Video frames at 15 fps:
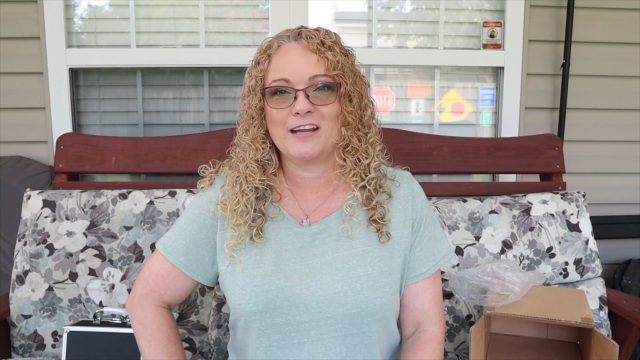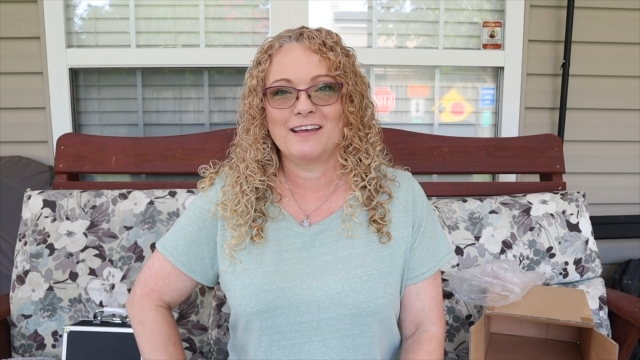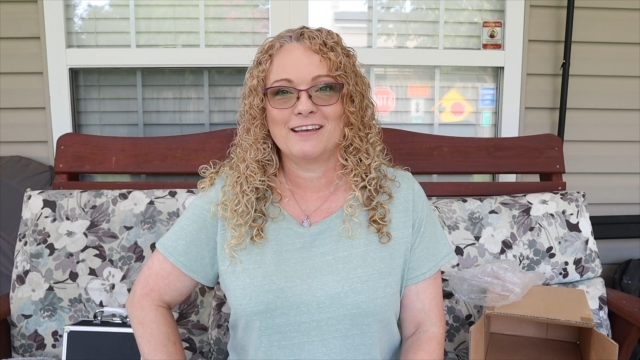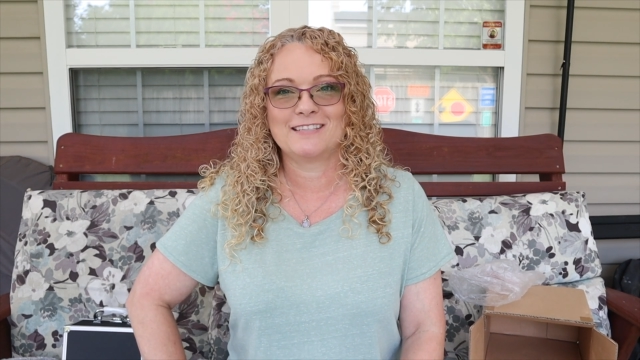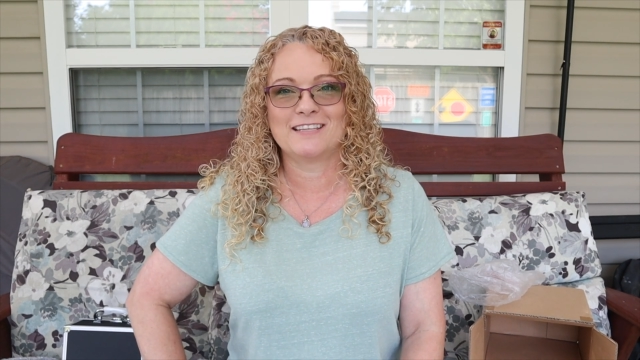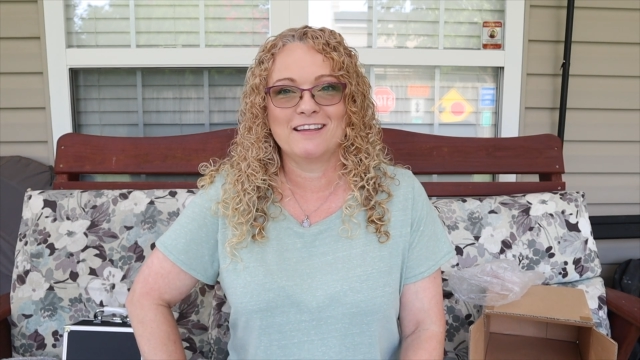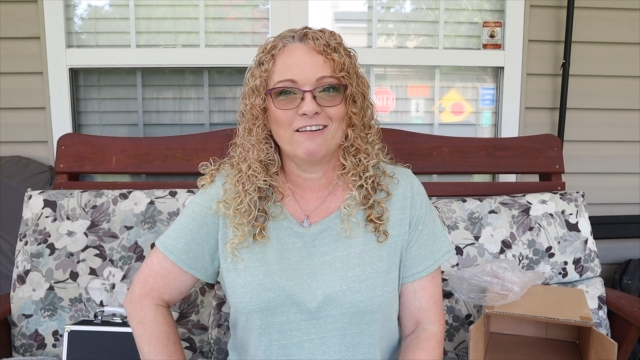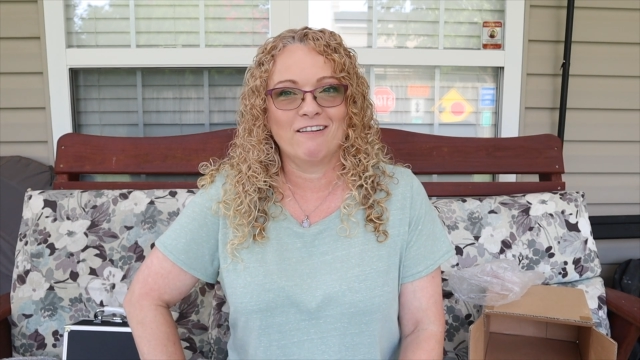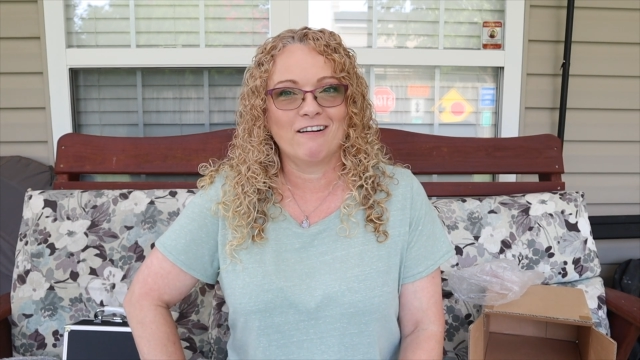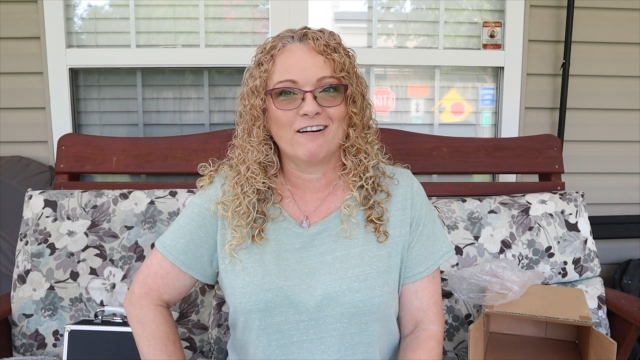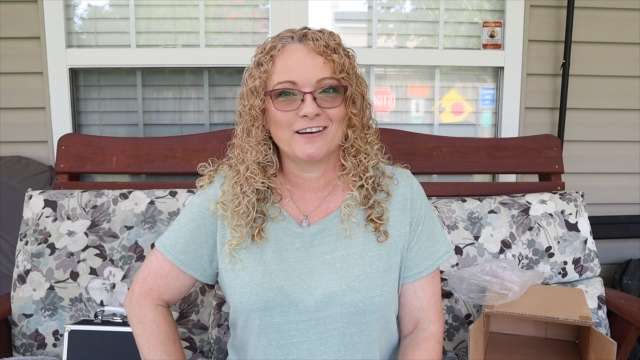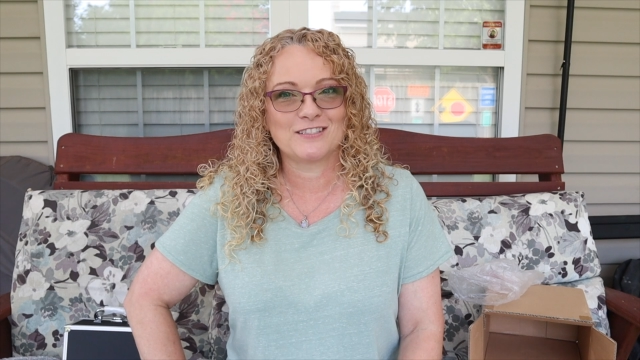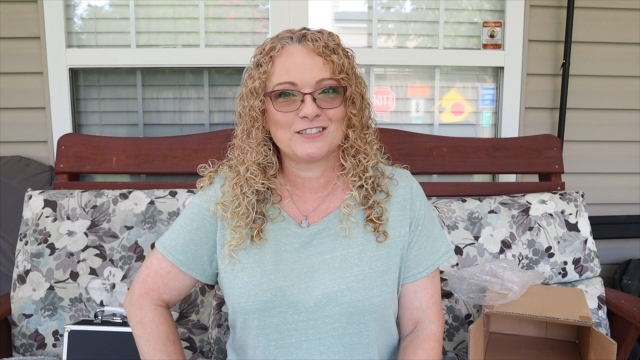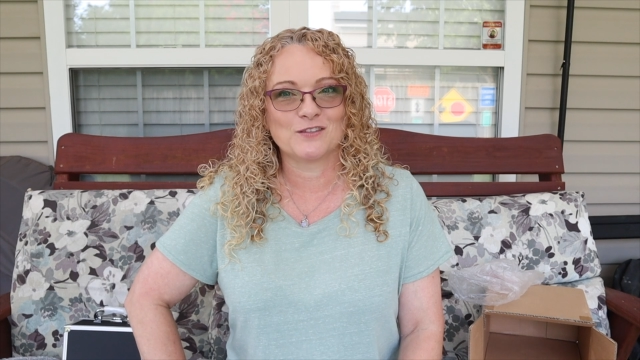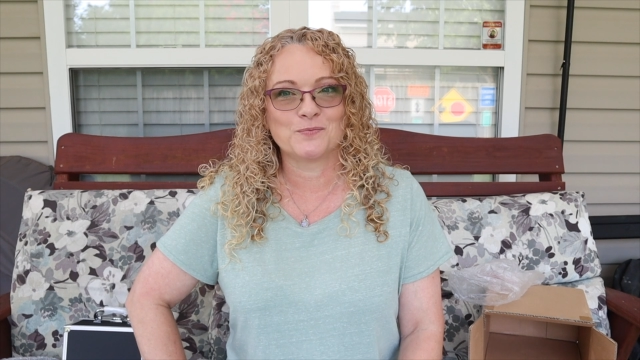is an
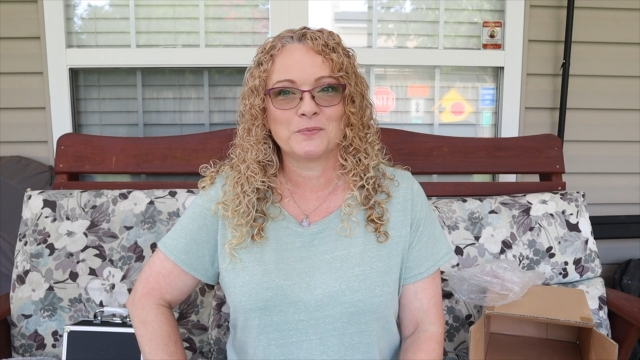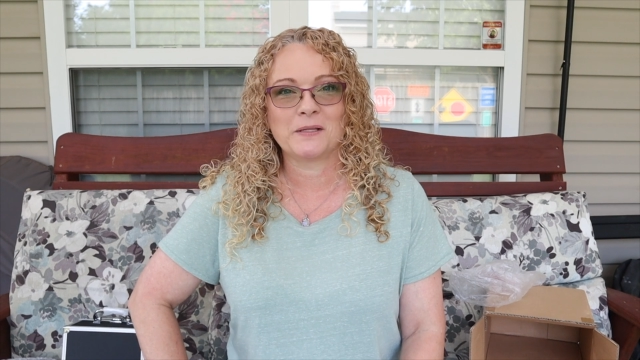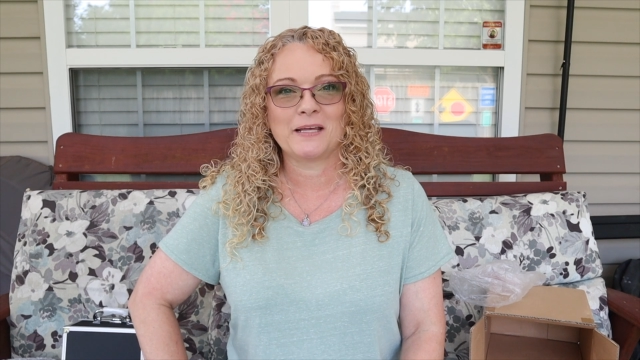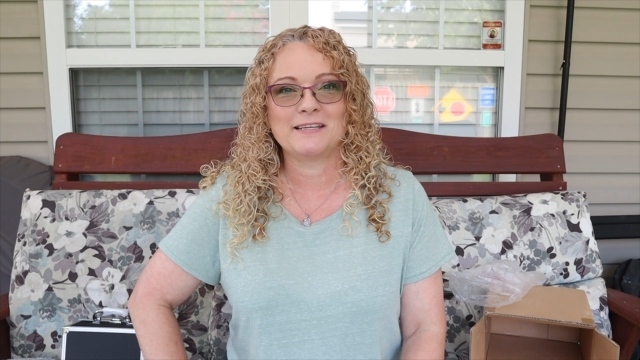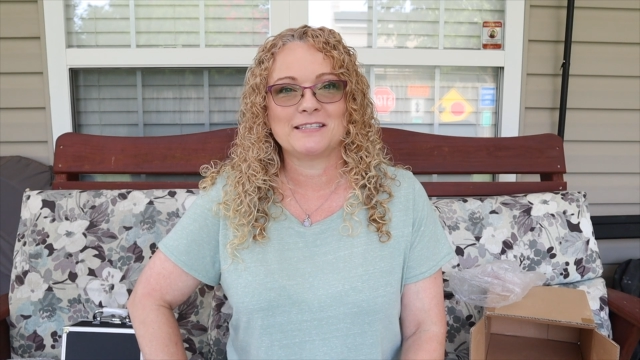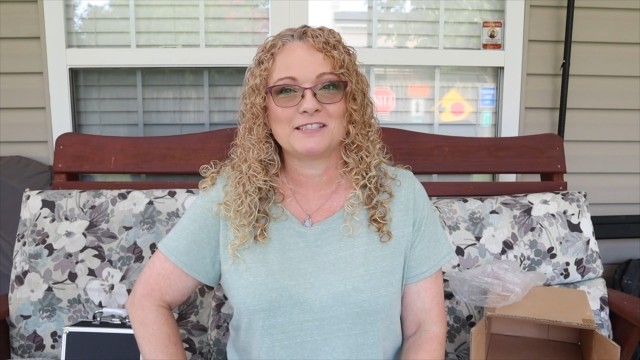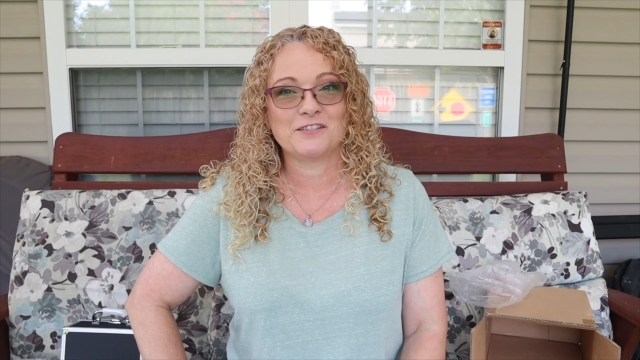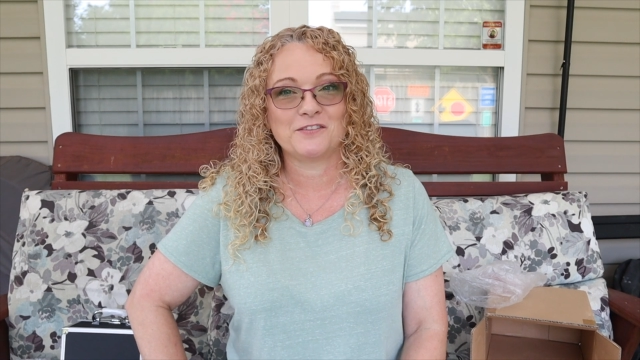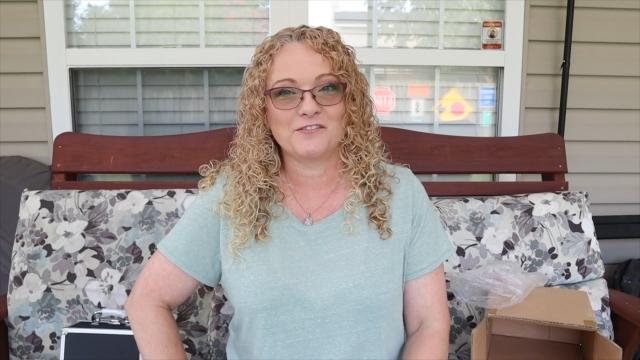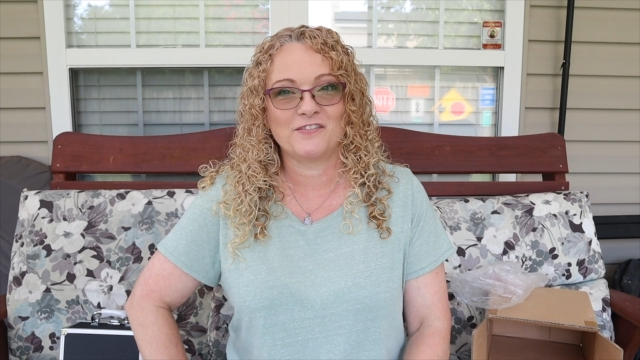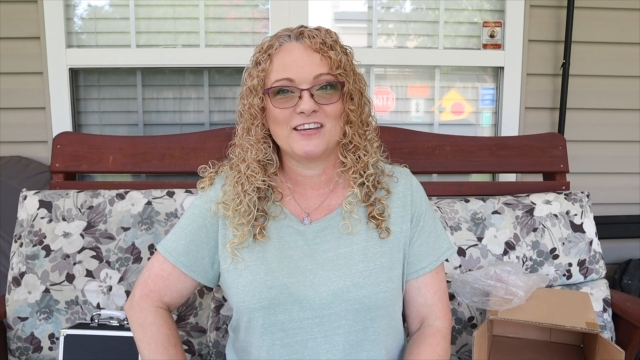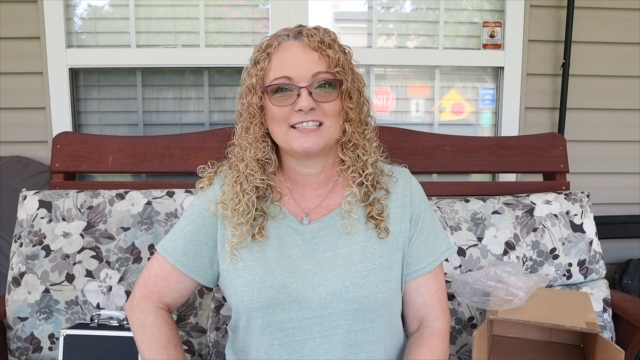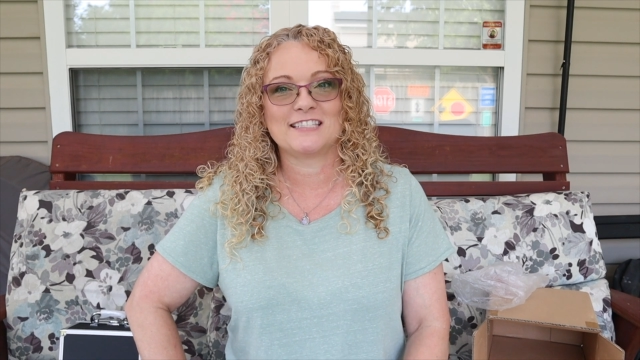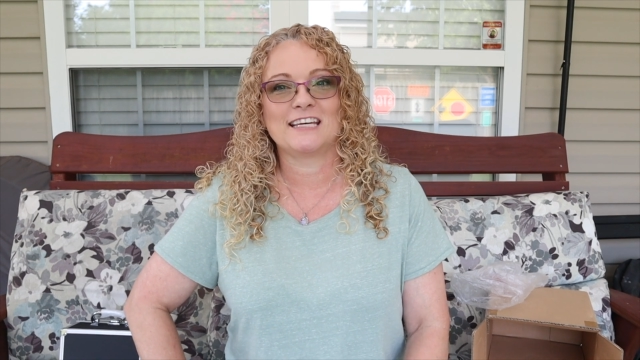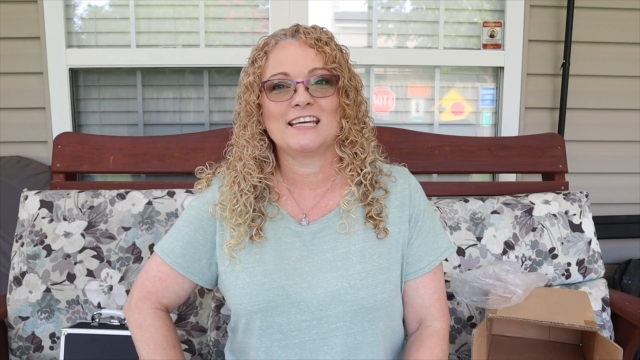awesome place to
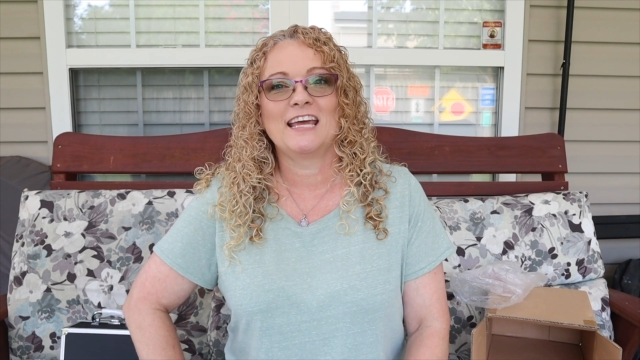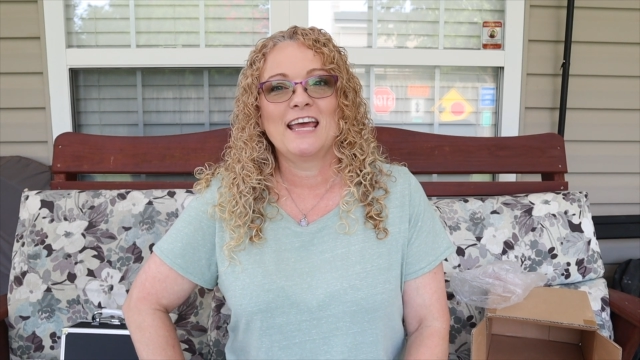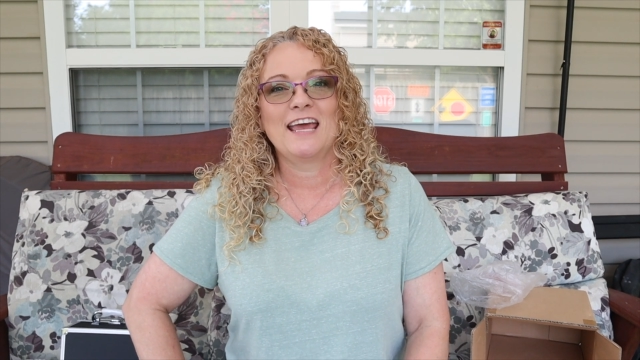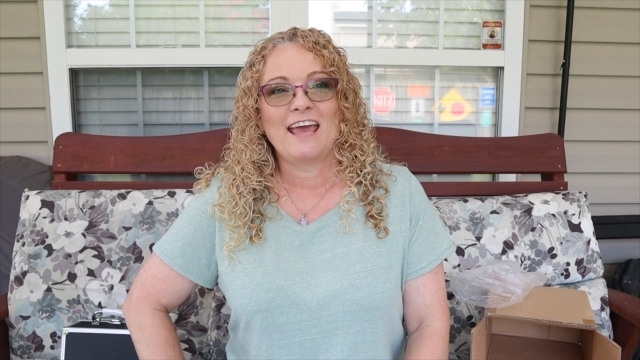visit.